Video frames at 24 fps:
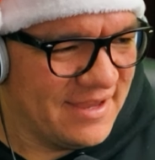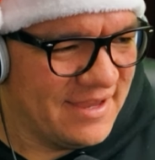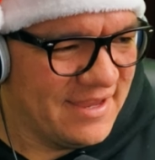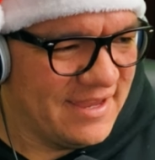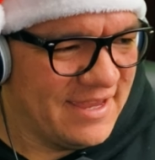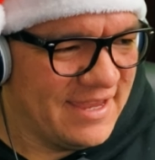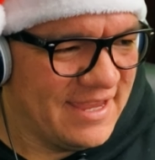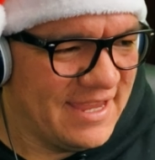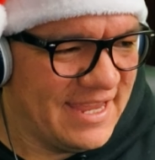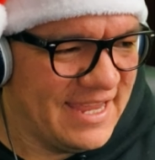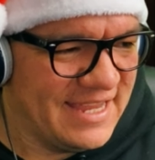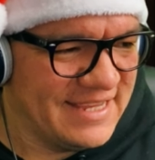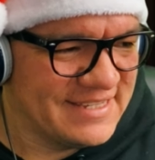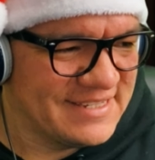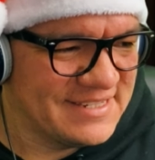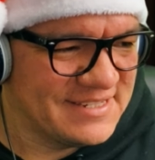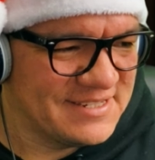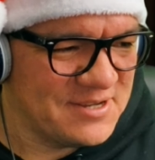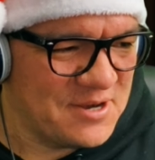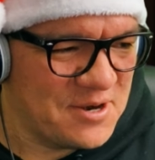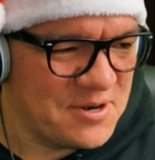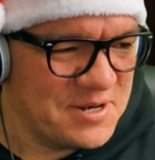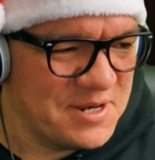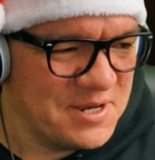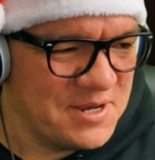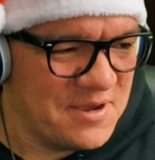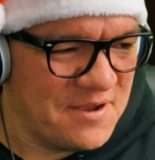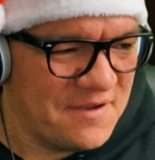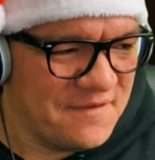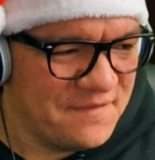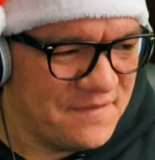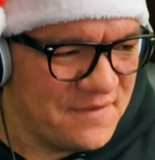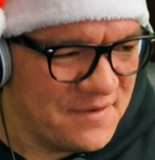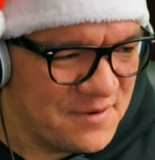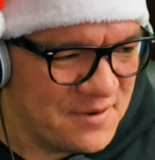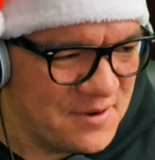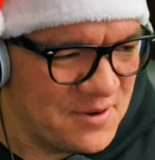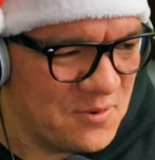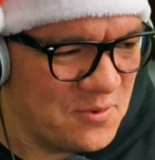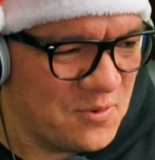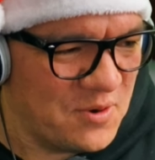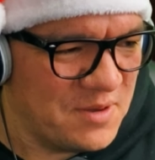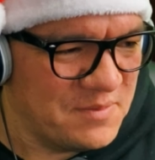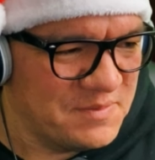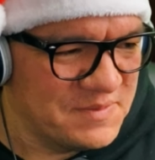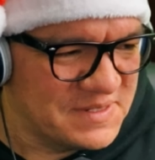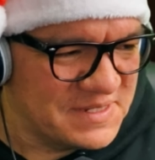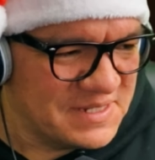it's starting off very
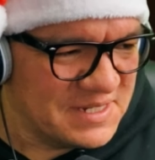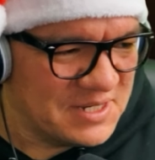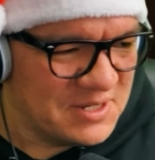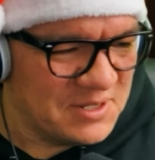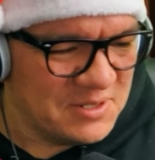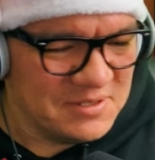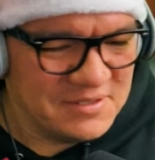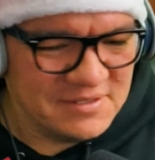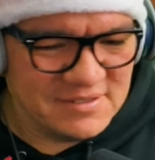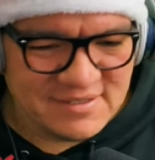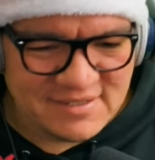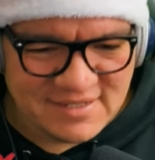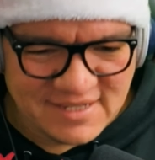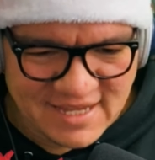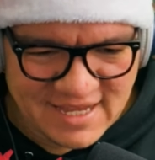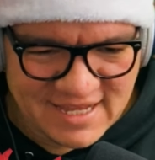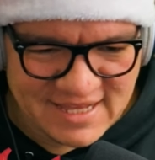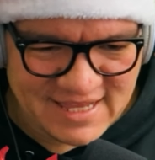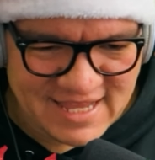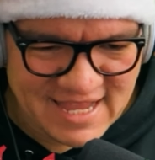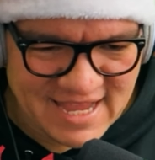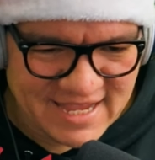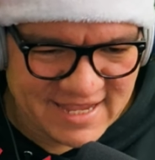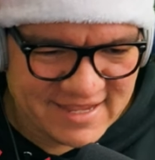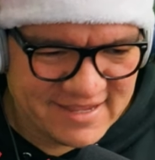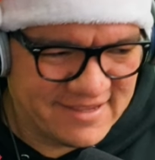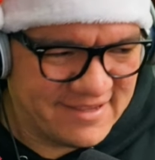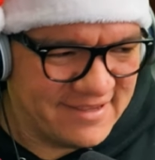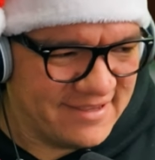whimsical and like